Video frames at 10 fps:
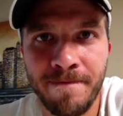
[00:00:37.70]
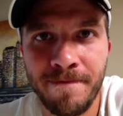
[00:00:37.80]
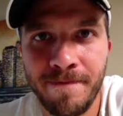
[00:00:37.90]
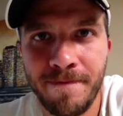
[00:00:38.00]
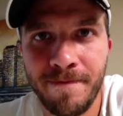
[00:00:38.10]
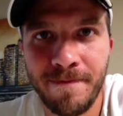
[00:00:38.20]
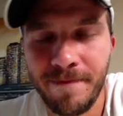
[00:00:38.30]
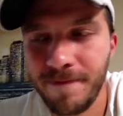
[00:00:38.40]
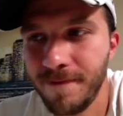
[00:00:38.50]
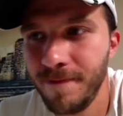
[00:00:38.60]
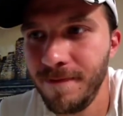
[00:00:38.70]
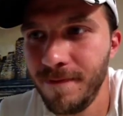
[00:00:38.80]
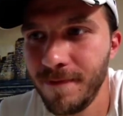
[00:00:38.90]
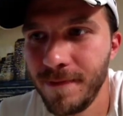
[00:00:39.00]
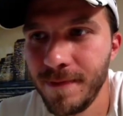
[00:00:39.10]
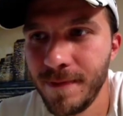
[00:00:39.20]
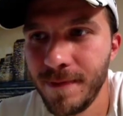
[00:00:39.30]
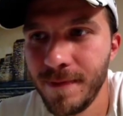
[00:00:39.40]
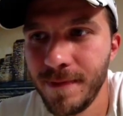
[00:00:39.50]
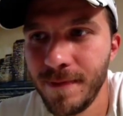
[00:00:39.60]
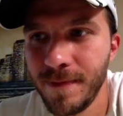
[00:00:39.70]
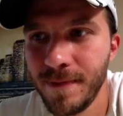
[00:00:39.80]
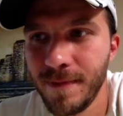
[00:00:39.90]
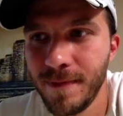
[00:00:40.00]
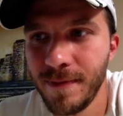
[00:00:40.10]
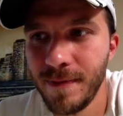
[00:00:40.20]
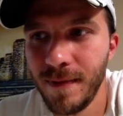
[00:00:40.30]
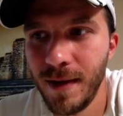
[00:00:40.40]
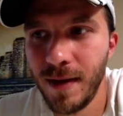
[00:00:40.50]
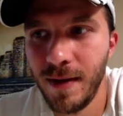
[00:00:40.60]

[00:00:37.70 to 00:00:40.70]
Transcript: [no speech]